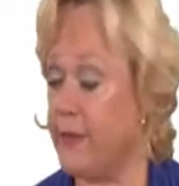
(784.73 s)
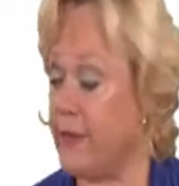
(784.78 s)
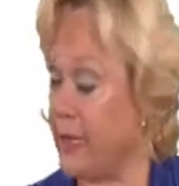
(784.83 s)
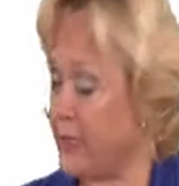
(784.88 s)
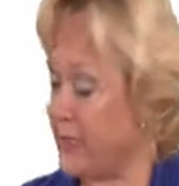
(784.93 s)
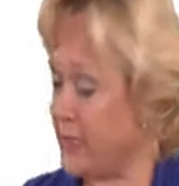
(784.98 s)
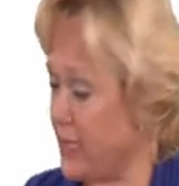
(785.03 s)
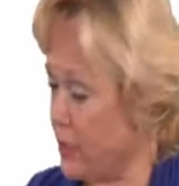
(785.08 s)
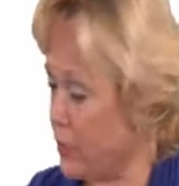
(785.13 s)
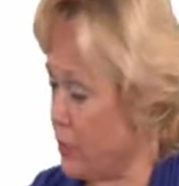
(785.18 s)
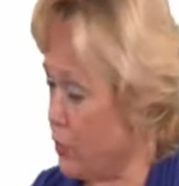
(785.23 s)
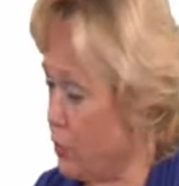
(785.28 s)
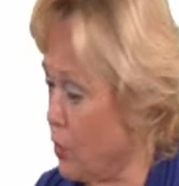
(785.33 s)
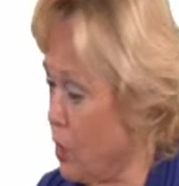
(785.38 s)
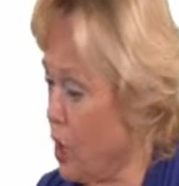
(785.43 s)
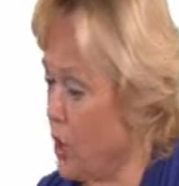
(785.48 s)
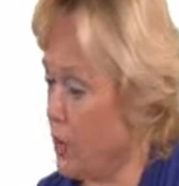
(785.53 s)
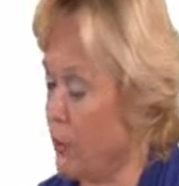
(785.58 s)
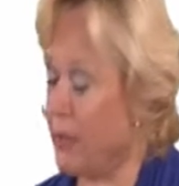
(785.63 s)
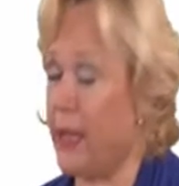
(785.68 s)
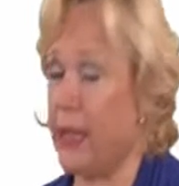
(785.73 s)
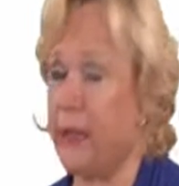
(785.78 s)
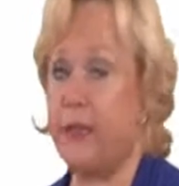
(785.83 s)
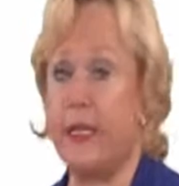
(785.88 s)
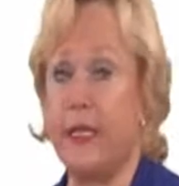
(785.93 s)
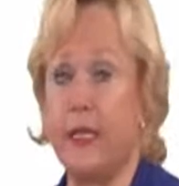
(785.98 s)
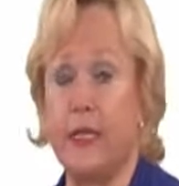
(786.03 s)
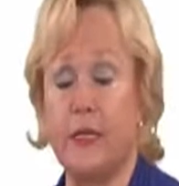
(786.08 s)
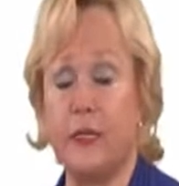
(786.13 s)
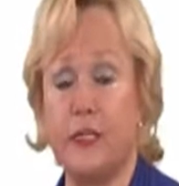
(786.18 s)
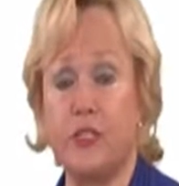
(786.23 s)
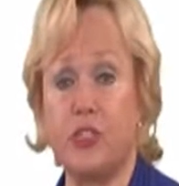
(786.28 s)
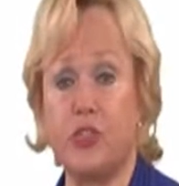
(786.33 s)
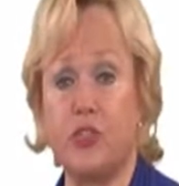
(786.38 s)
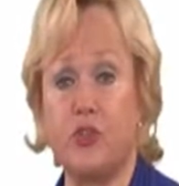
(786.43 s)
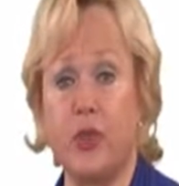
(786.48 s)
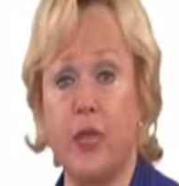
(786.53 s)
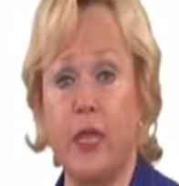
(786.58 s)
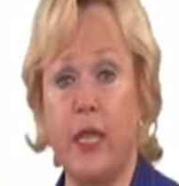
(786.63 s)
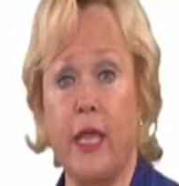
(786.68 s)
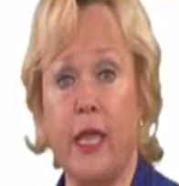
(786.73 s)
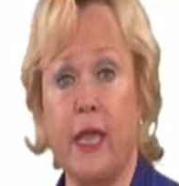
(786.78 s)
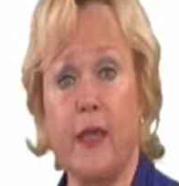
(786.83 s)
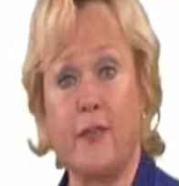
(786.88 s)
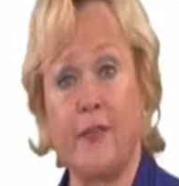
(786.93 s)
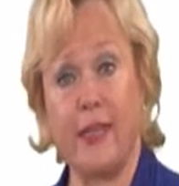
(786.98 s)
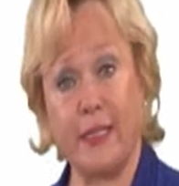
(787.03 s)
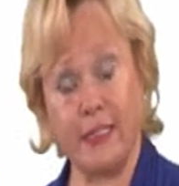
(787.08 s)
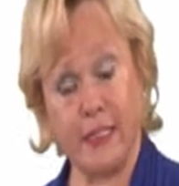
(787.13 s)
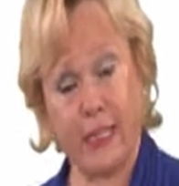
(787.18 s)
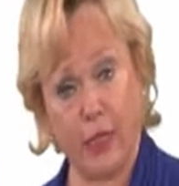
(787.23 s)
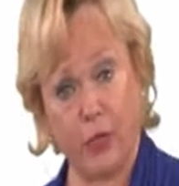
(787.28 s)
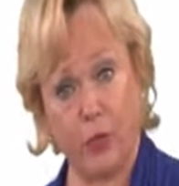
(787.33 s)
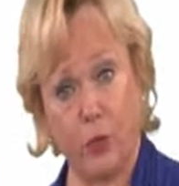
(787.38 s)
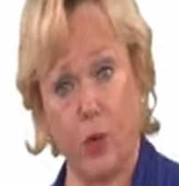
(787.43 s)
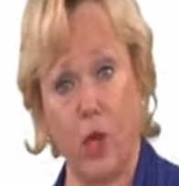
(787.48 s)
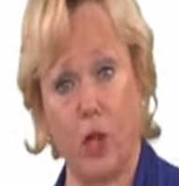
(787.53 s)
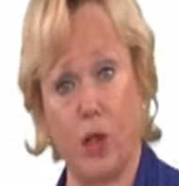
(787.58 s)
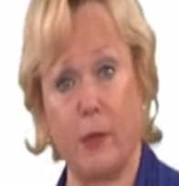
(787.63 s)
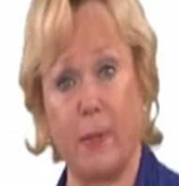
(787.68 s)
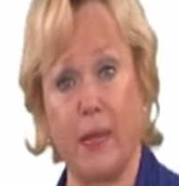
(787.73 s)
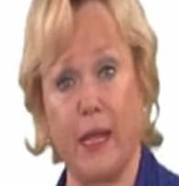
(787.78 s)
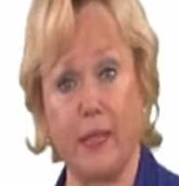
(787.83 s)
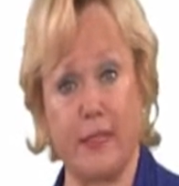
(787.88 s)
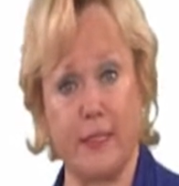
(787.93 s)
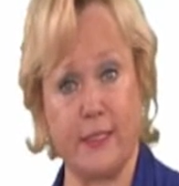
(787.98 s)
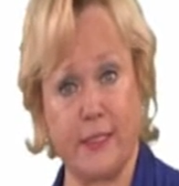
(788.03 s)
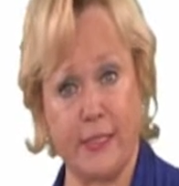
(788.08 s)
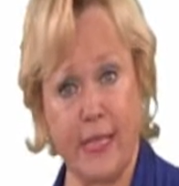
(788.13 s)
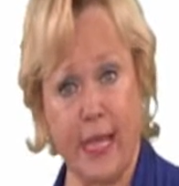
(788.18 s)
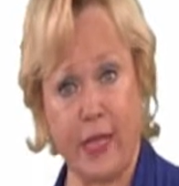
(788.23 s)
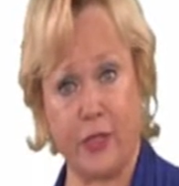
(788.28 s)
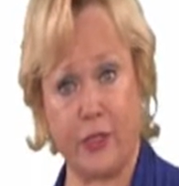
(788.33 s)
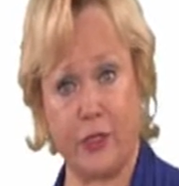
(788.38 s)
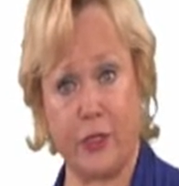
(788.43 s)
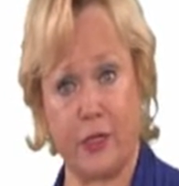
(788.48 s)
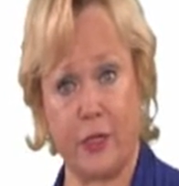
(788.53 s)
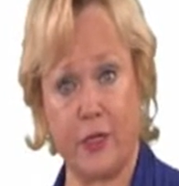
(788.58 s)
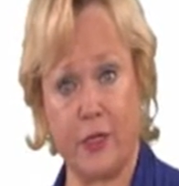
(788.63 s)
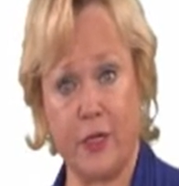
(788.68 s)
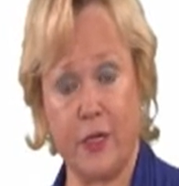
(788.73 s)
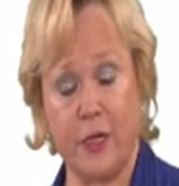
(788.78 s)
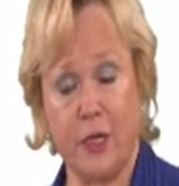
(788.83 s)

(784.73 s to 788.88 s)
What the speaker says: They tell you all about the industry. They tell you all about the sector.